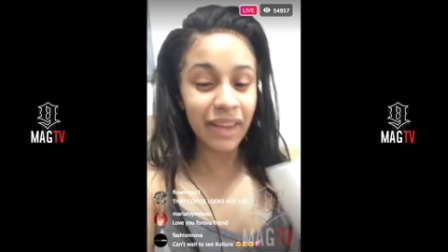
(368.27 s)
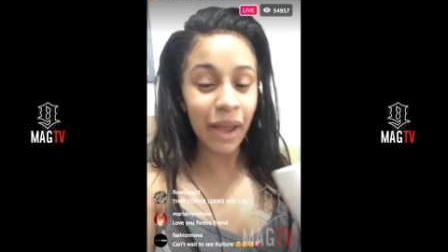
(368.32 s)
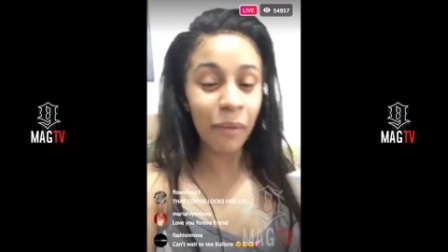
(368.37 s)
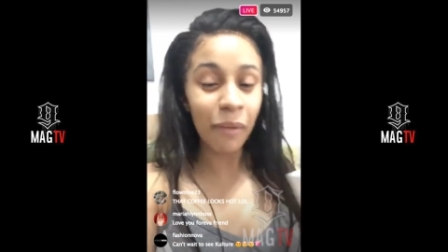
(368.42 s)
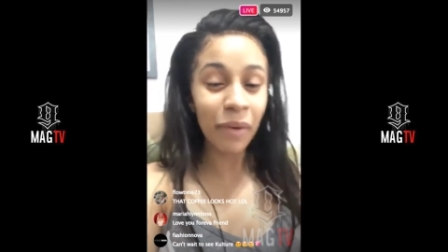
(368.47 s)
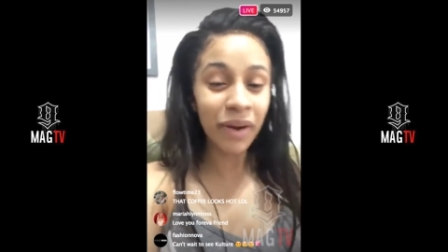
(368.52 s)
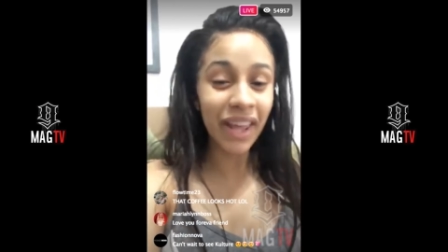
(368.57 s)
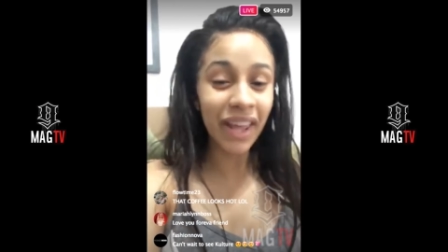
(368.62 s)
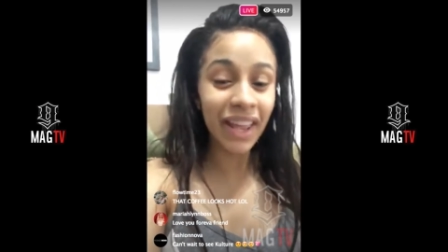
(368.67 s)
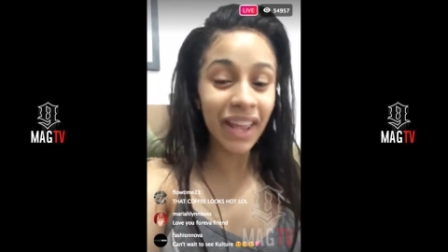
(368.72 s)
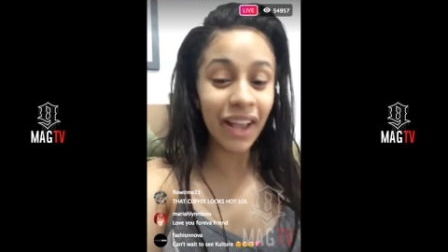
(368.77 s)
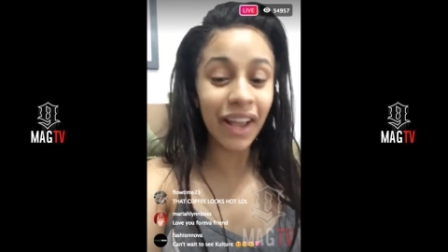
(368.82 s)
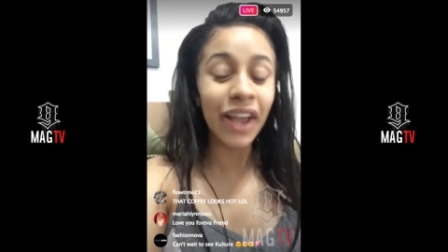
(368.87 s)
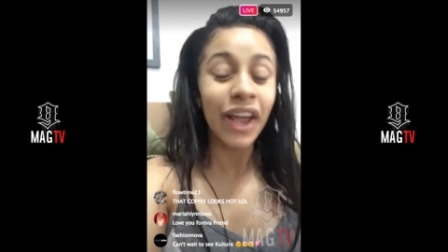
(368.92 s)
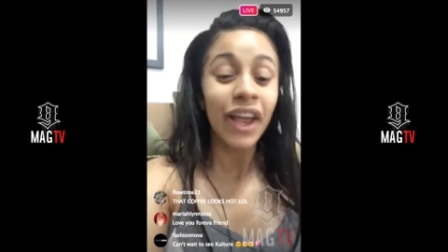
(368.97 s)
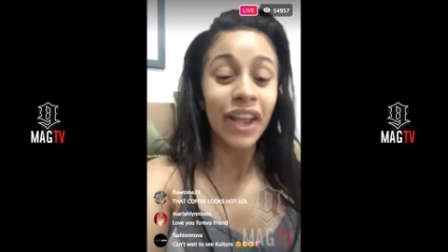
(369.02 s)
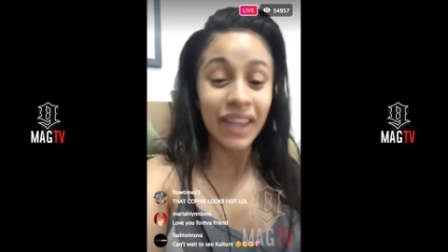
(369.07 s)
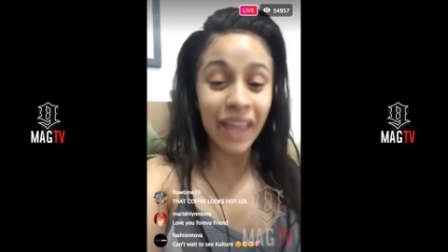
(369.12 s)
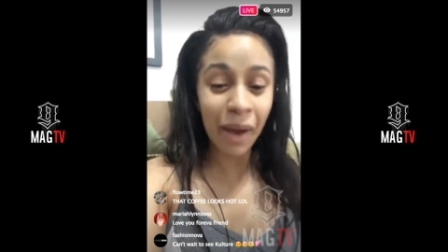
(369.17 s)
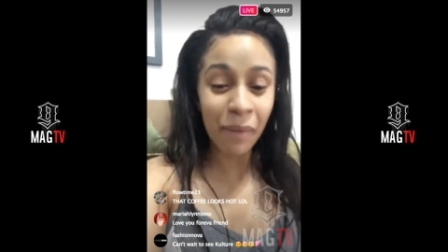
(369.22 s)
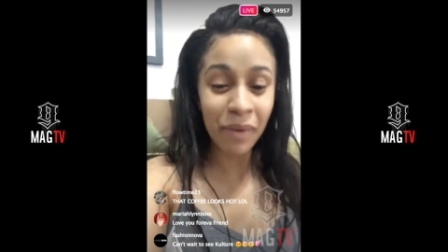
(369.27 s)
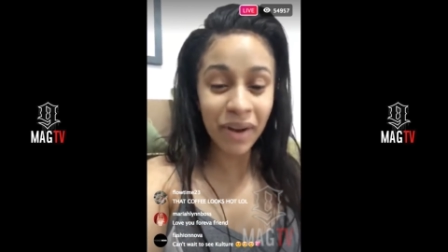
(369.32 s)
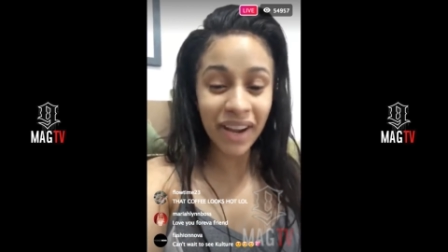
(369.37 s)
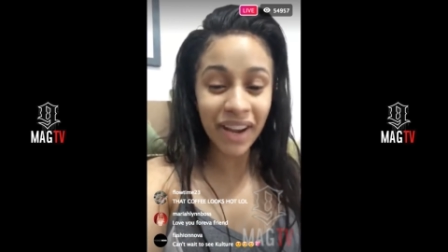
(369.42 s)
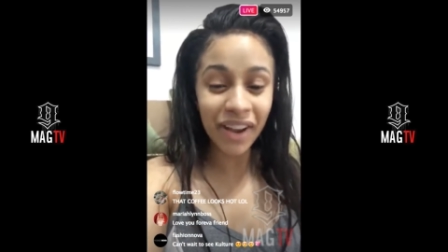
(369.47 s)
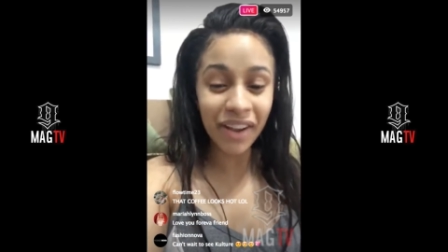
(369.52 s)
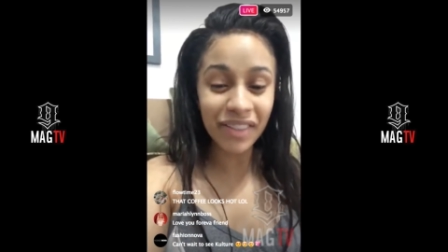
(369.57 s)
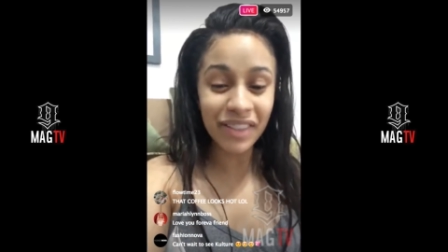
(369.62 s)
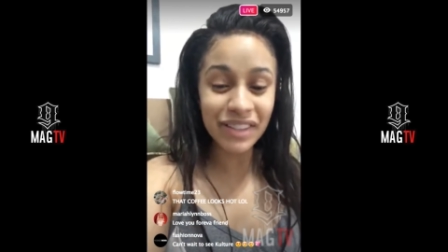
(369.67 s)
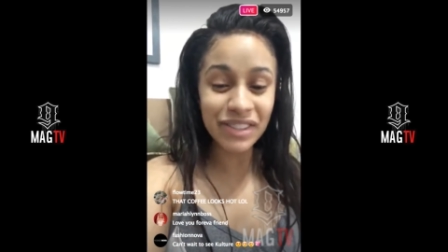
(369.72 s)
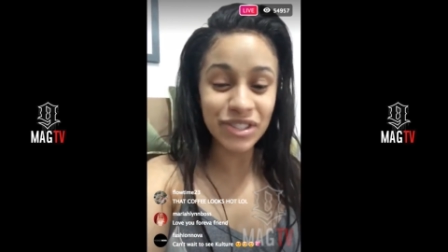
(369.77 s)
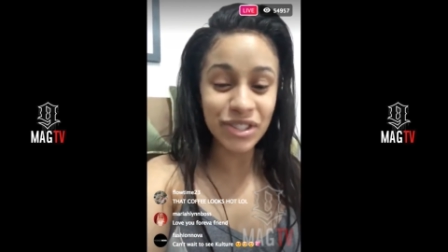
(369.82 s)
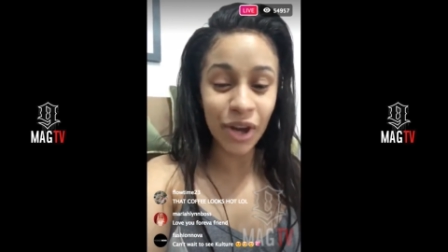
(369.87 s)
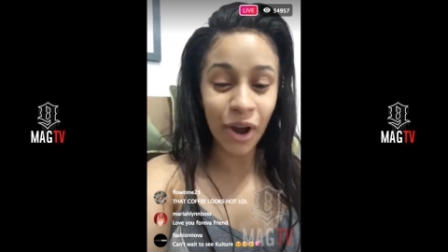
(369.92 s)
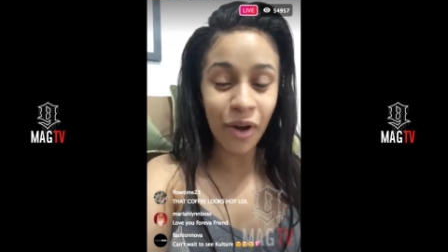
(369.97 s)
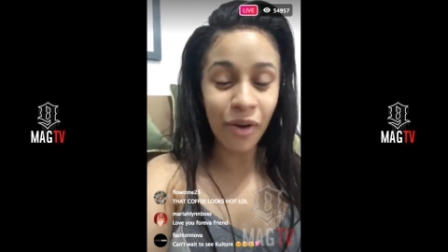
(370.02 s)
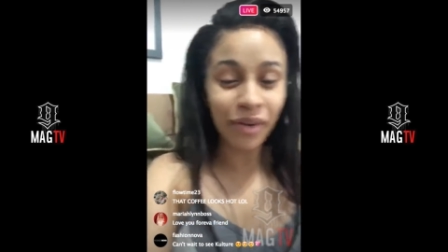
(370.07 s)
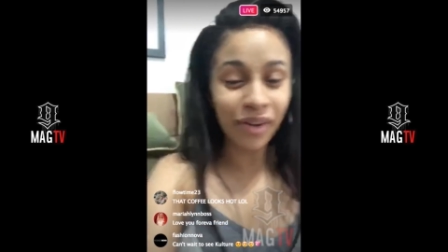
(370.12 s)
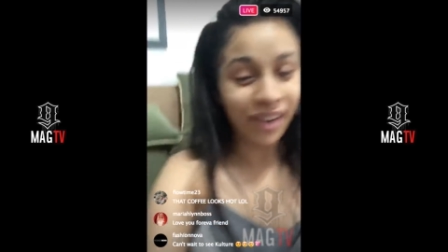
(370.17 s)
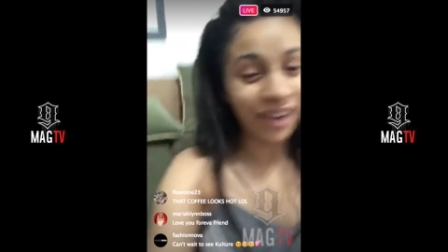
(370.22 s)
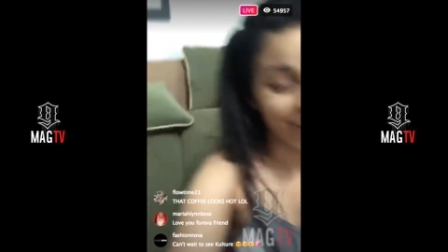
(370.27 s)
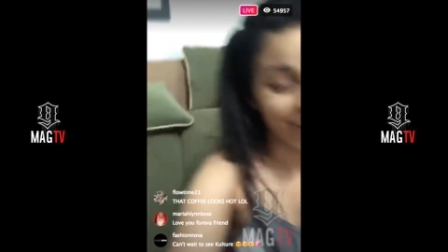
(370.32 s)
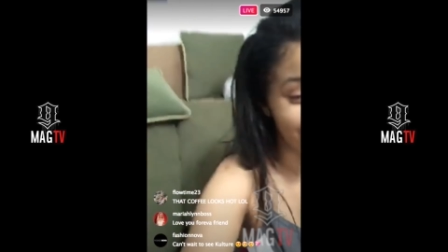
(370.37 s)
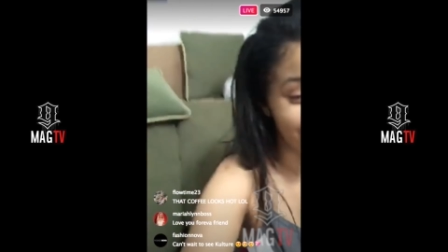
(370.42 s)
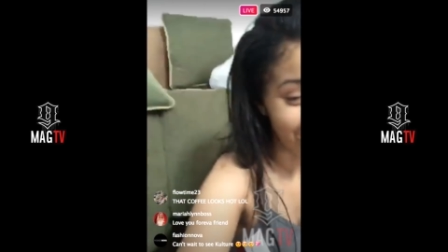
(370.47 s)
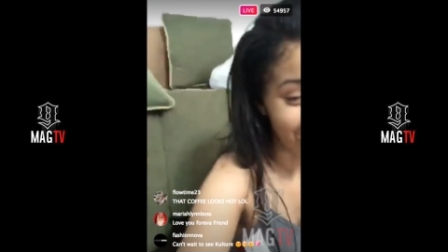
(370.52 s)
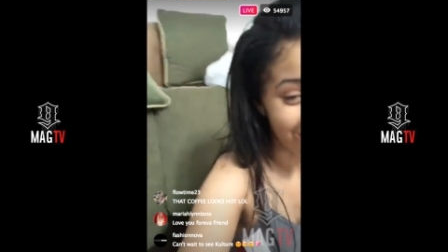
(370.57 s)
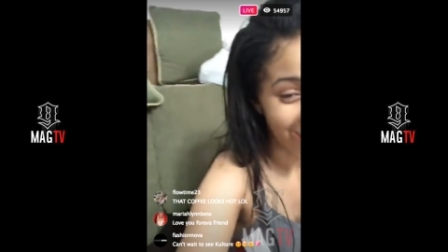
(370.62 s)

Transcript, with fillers: Y'all want to hear? Y'all want to hear this joke?